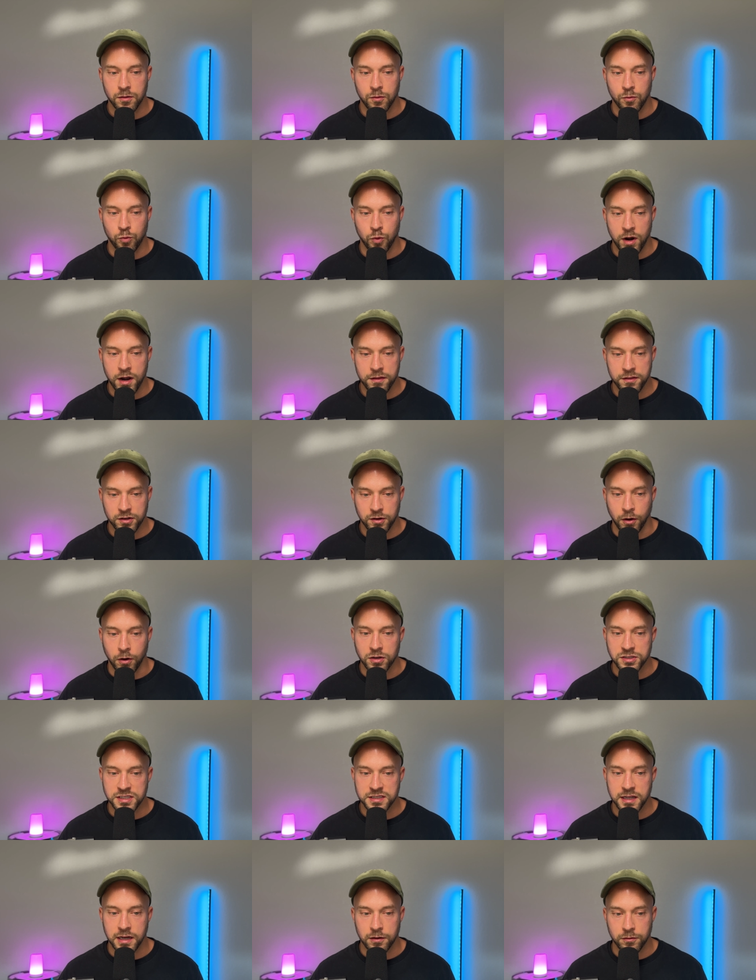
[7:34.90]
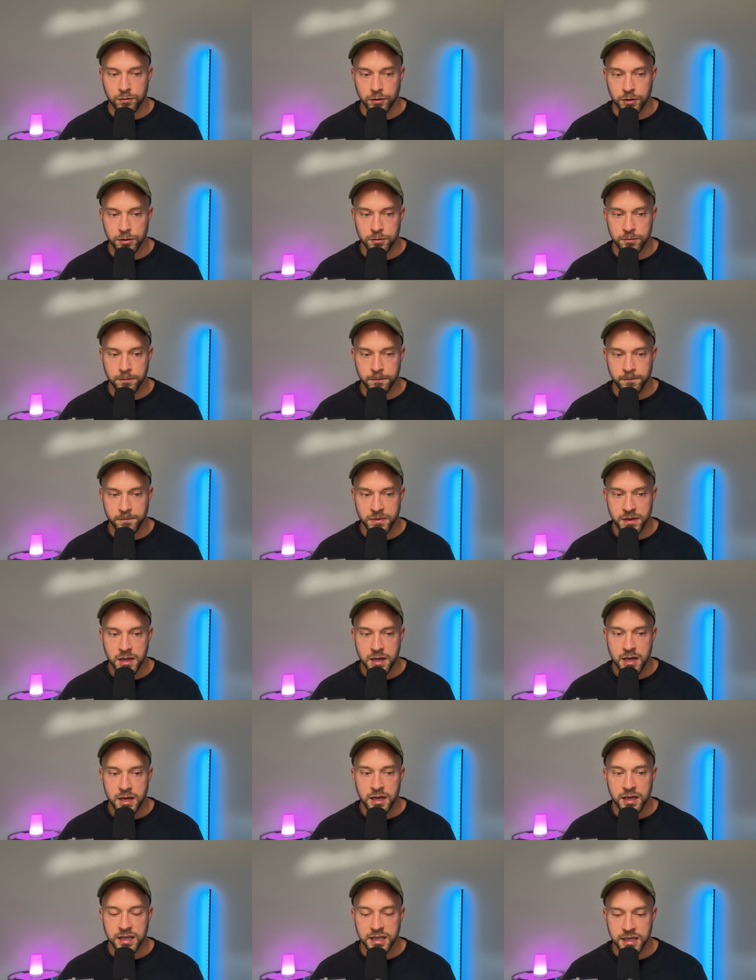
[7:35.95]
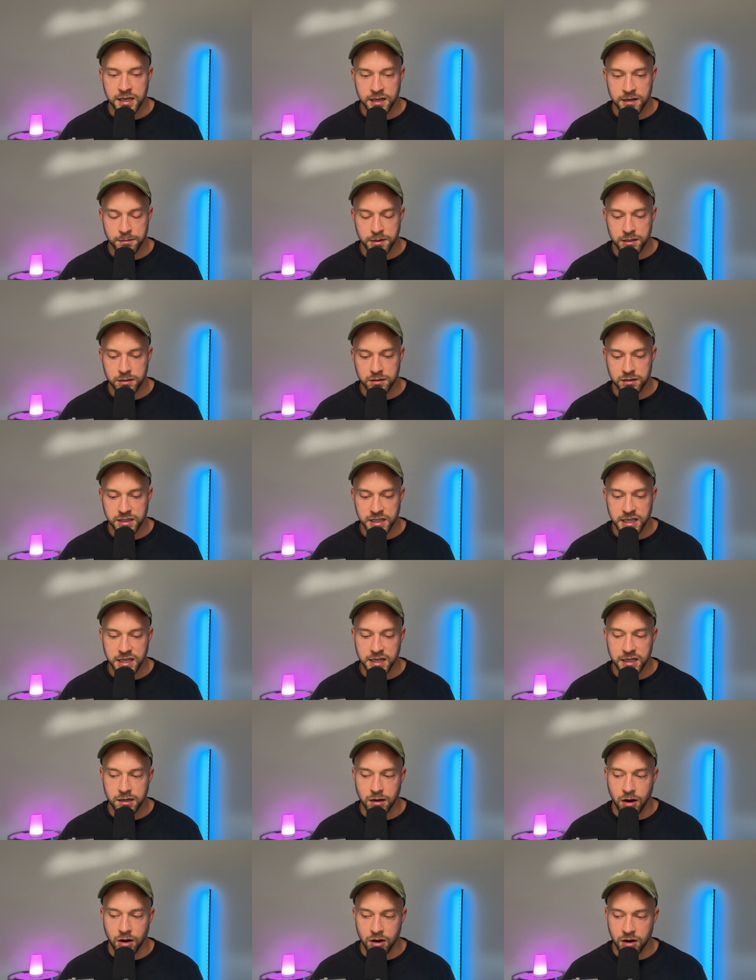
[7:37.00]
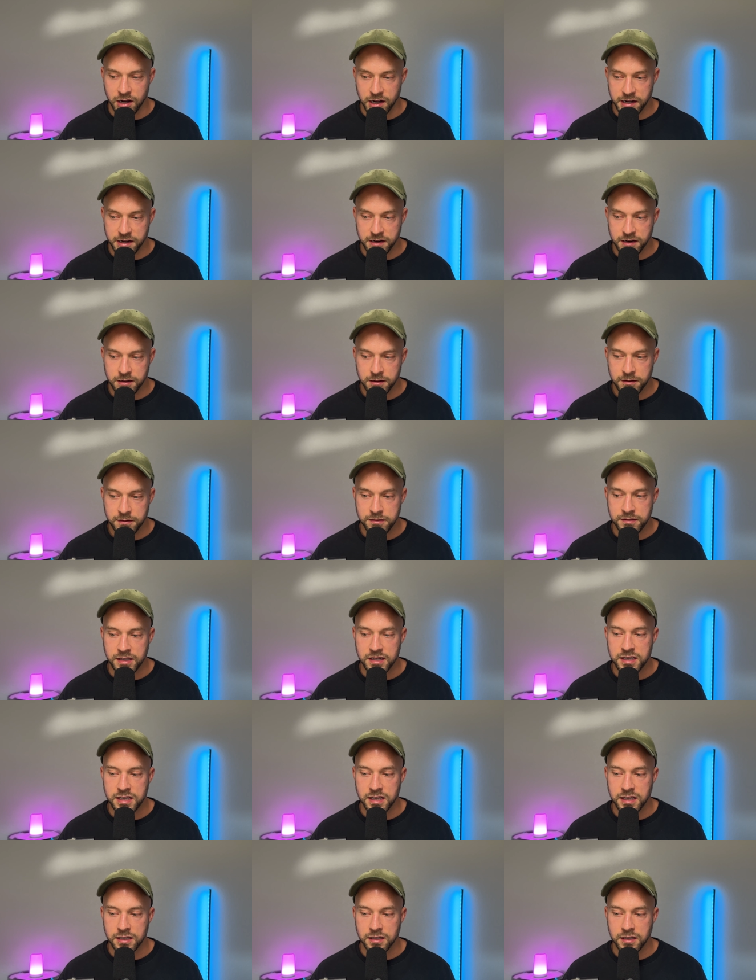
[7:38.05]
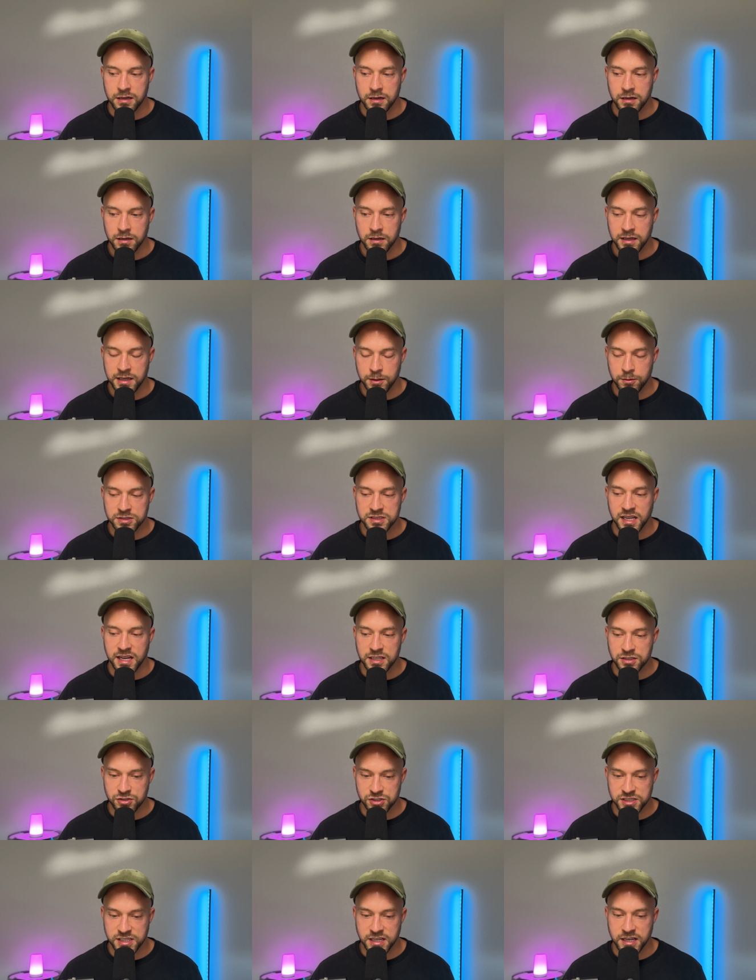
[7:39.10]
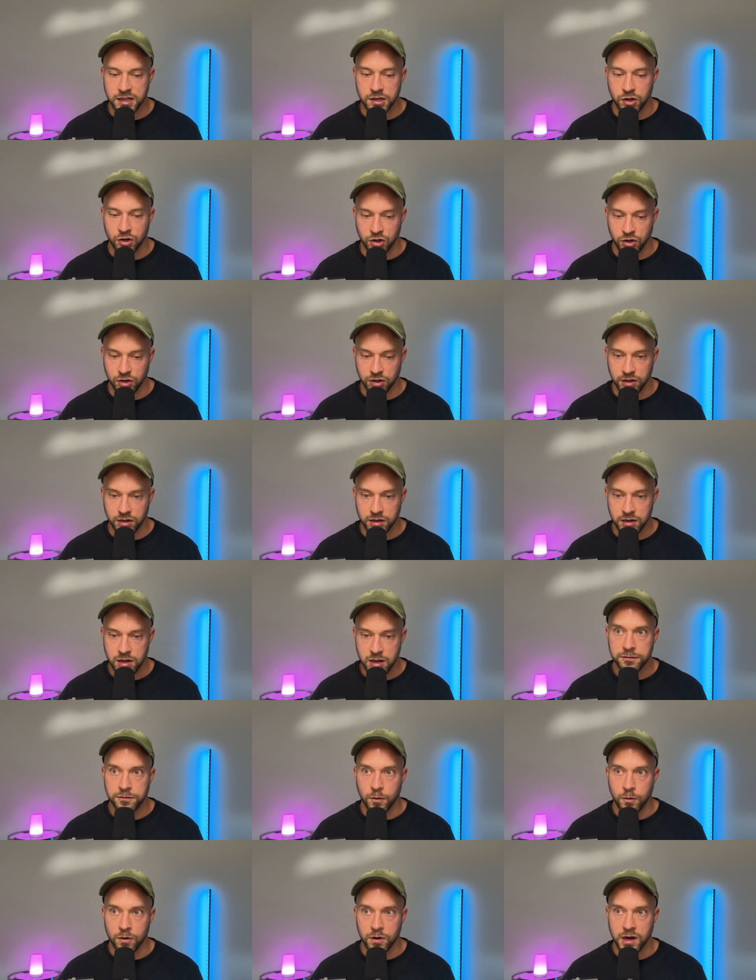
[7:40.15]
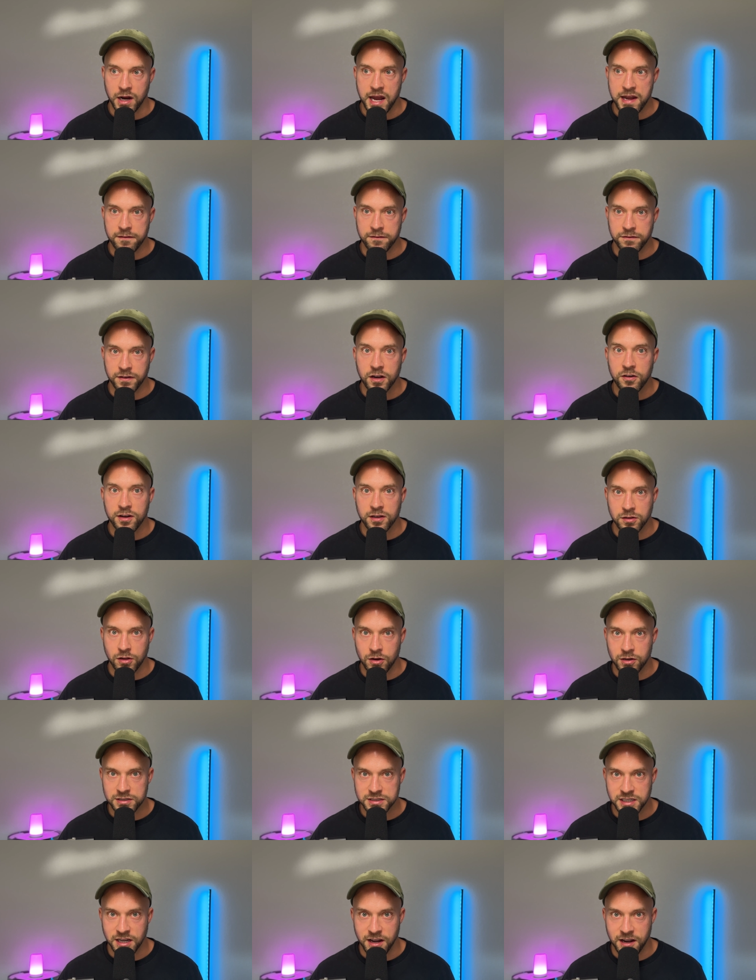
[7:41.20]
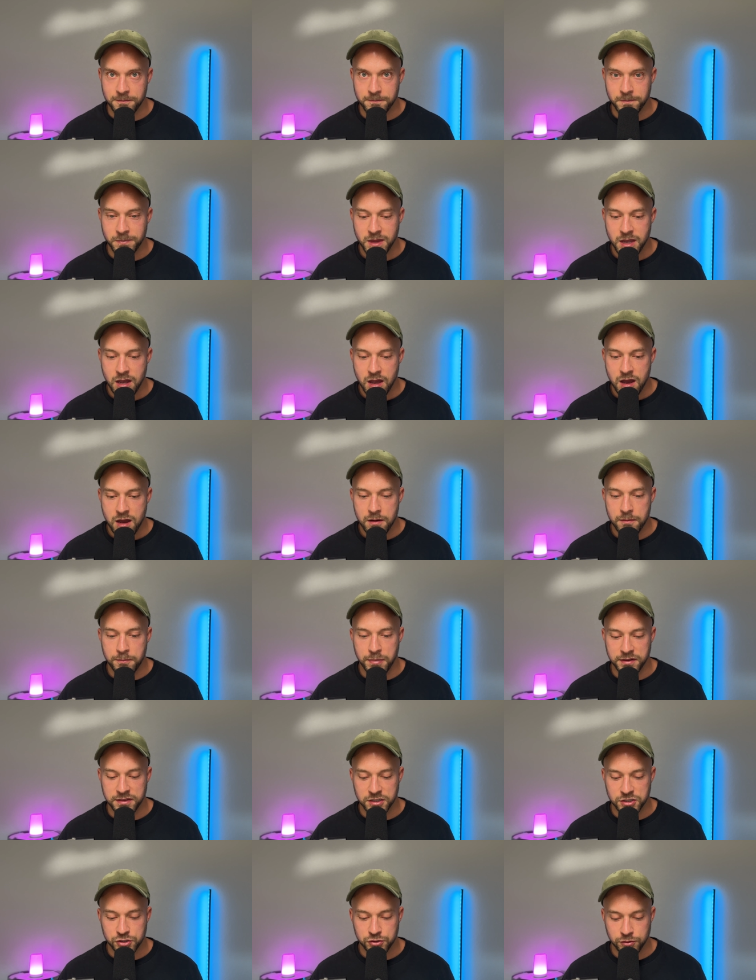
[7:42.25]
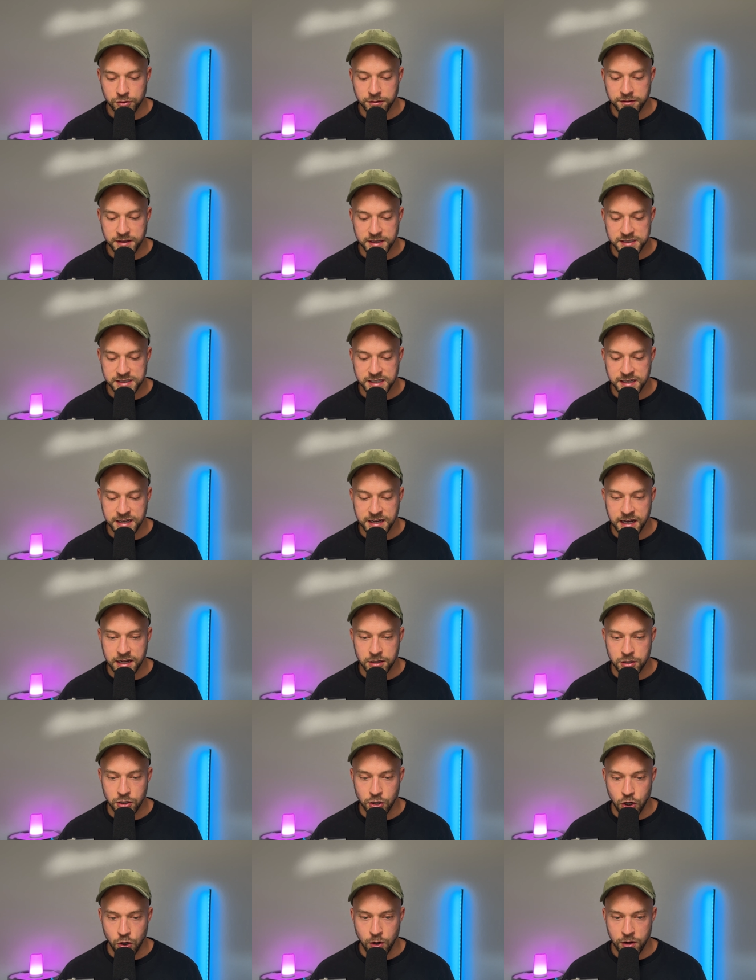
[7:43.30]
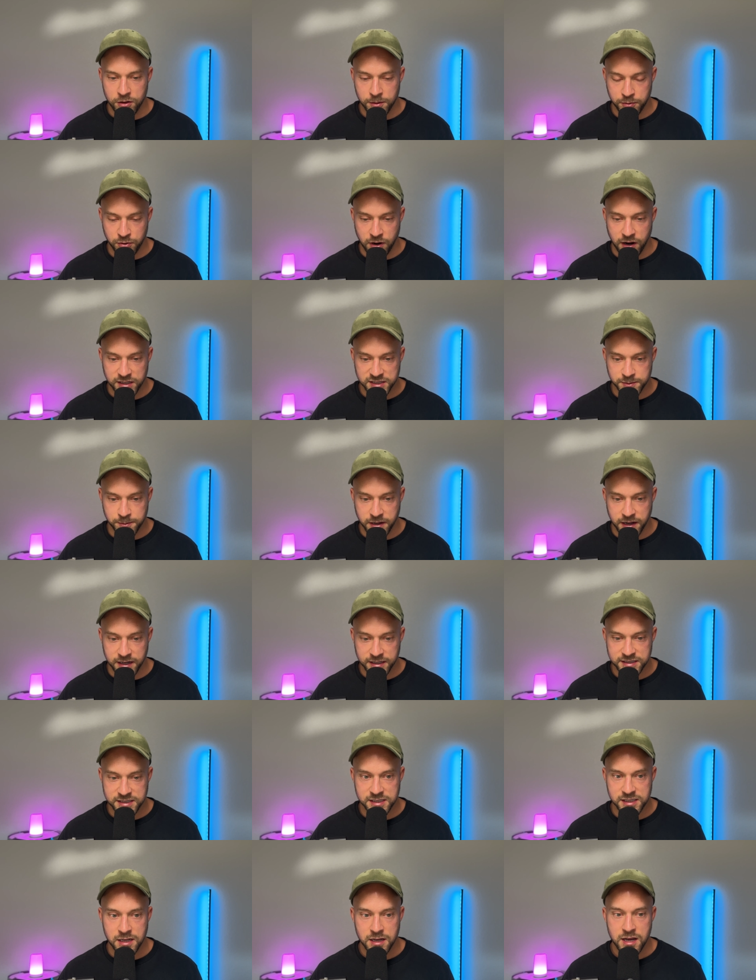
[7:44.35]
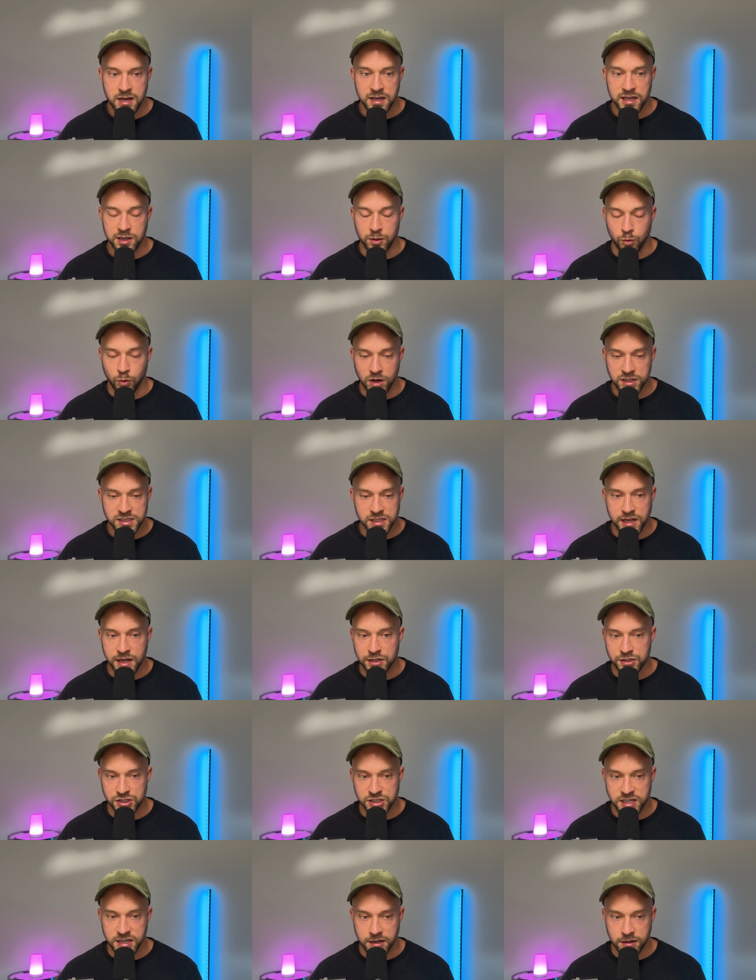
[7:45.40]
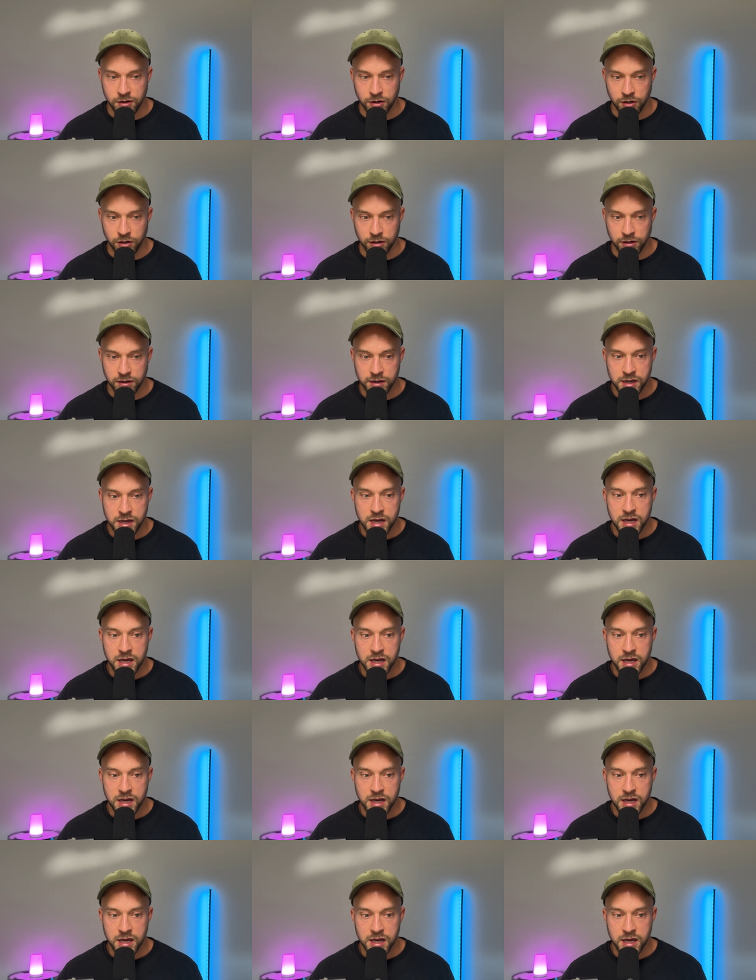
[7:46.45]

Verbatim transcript: one of the girls in that room, he had been leading on, thinking he was interested in her for a very long time. But the truth is, he had no other prospects, he wasn't interested in her,